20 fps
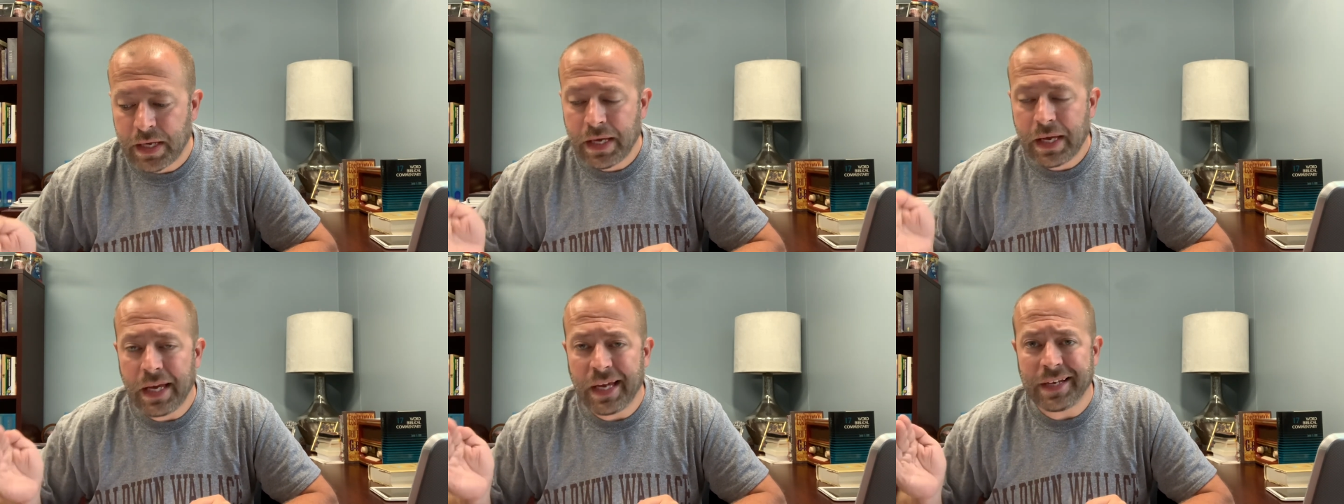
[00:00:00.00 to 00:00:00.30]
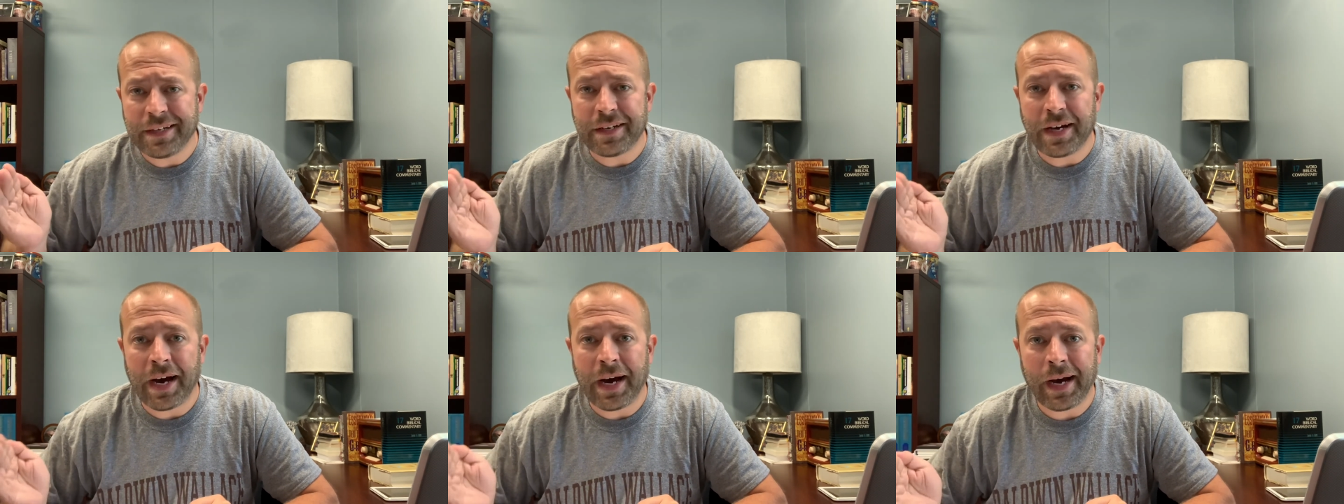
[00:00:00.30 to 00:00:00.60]

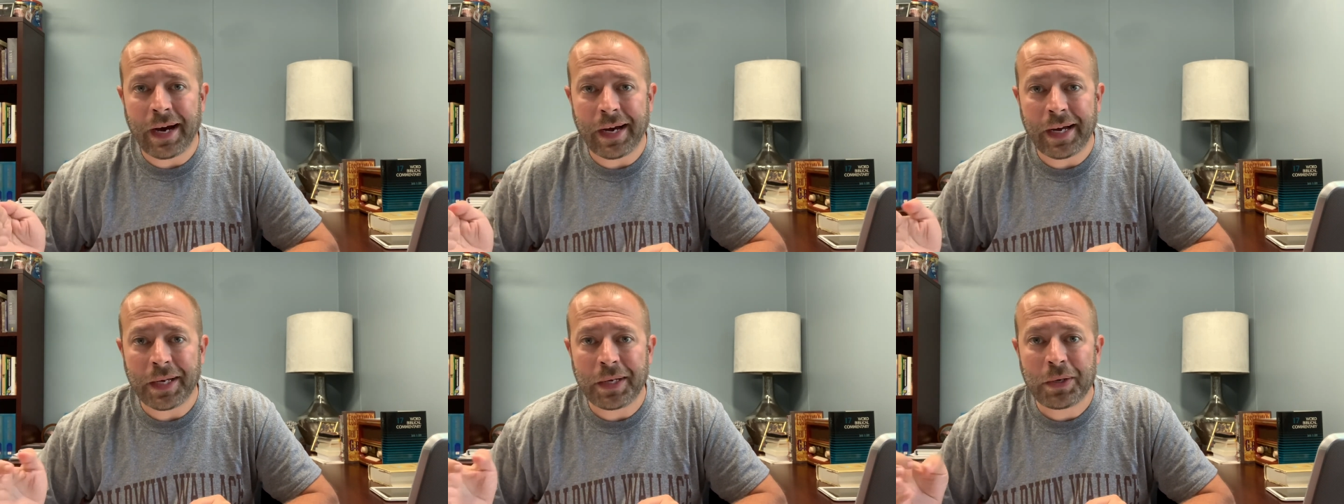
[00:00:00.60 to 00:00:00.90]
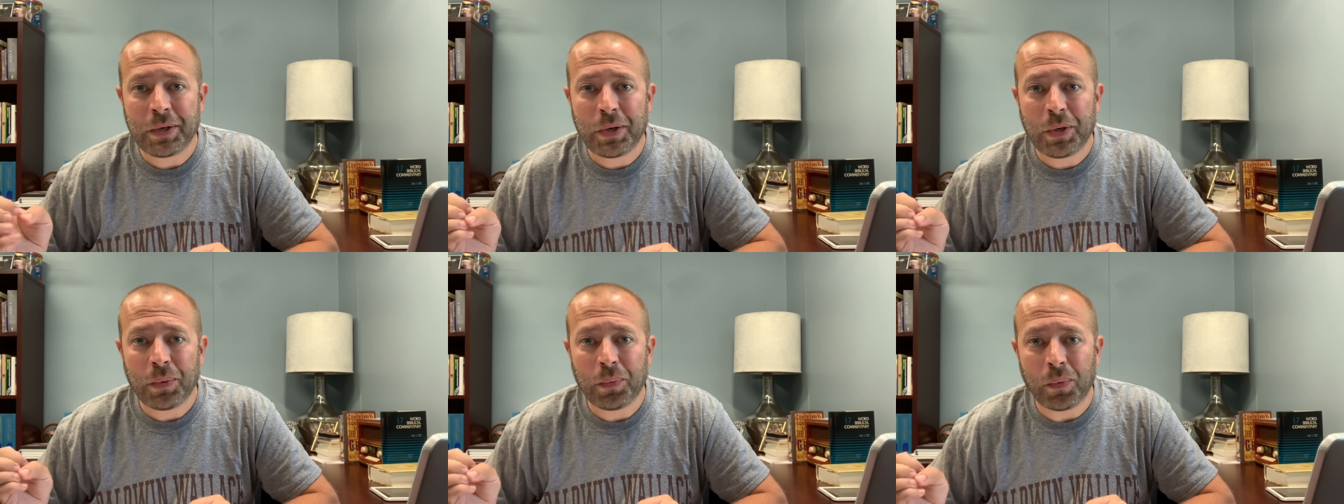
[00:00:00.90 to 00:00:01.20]
and I
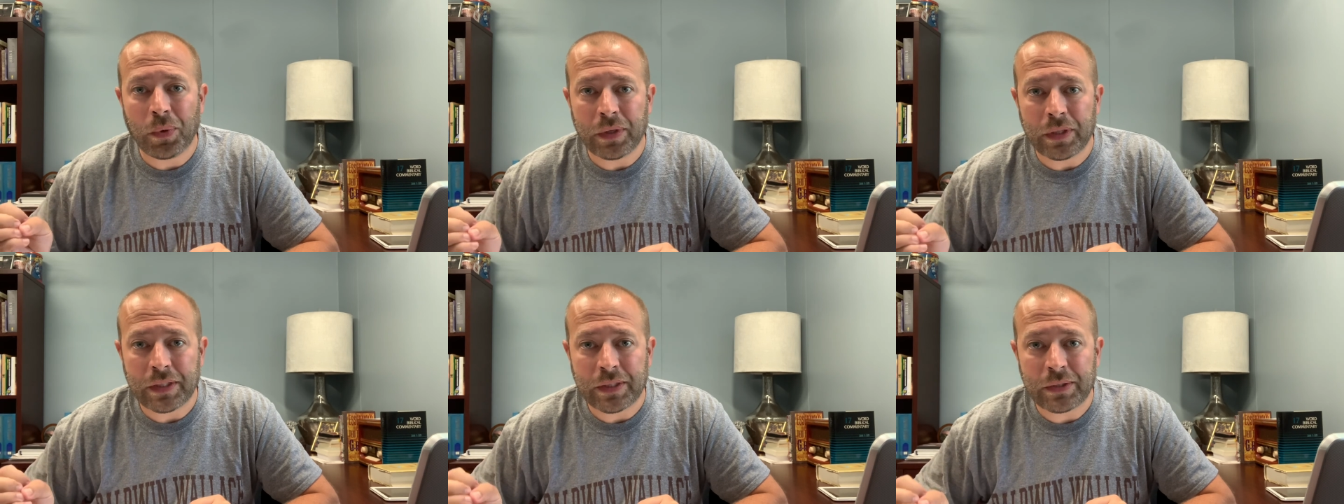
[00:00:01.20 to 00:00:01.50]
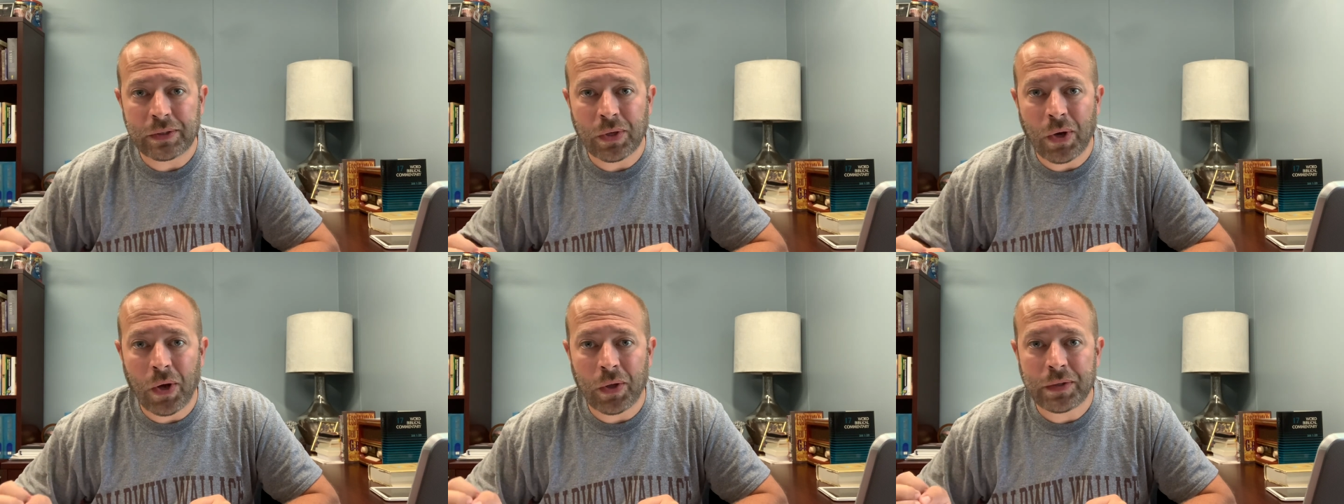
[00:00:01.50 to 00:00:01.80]
will
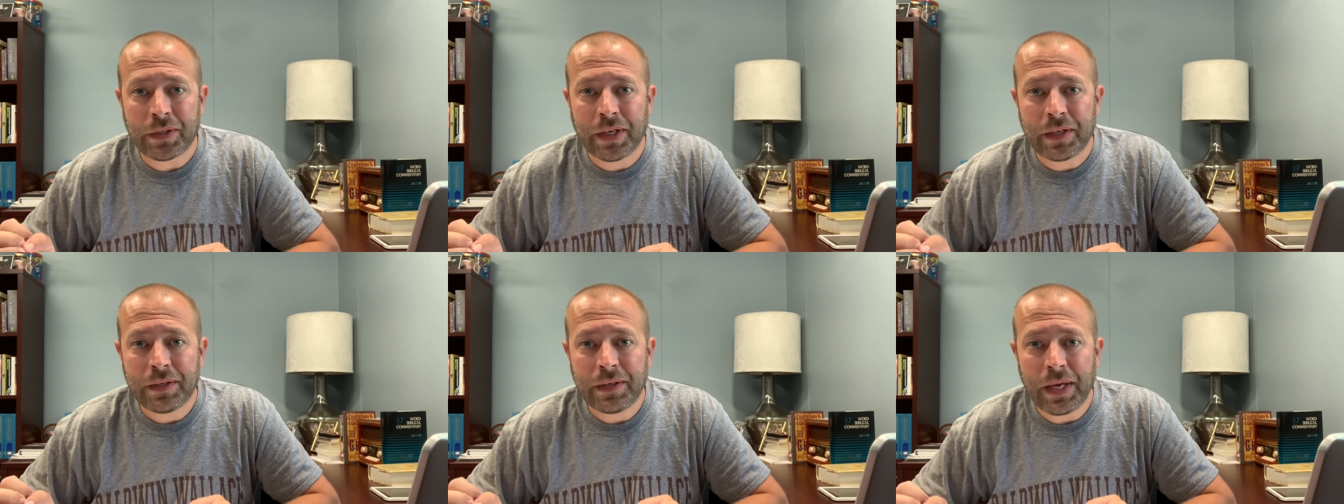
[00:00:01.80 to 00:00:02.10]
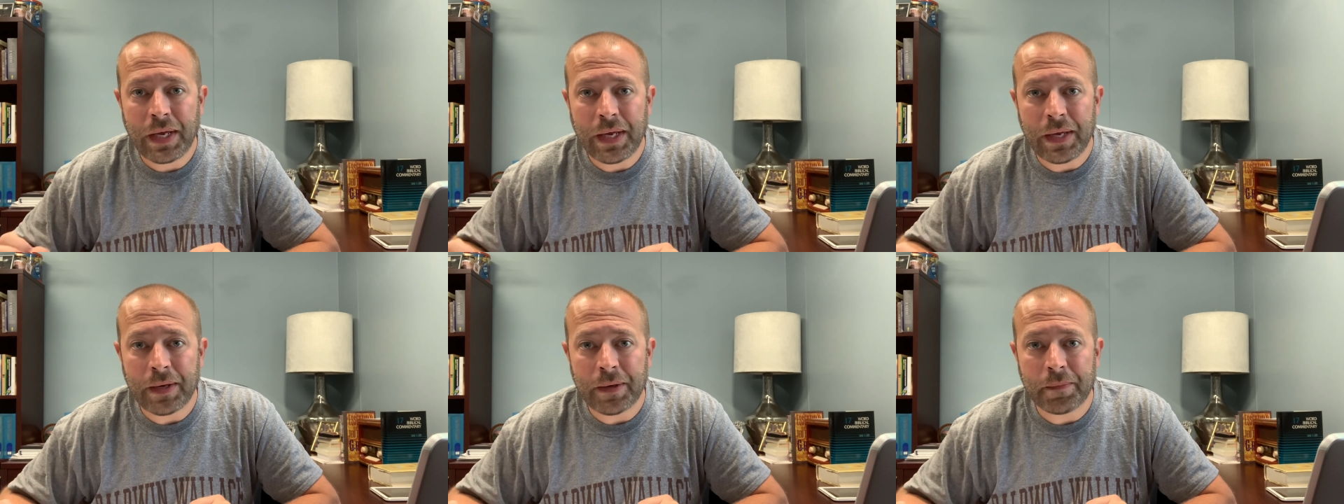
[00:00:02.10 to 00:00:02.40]
exalt
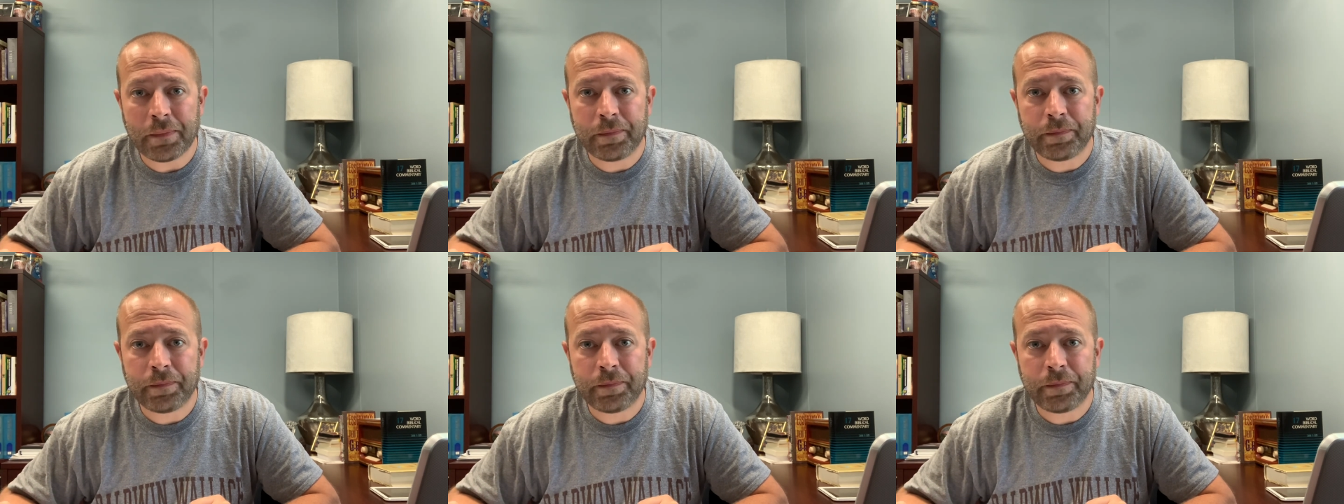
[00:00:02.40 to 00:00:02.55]
Him.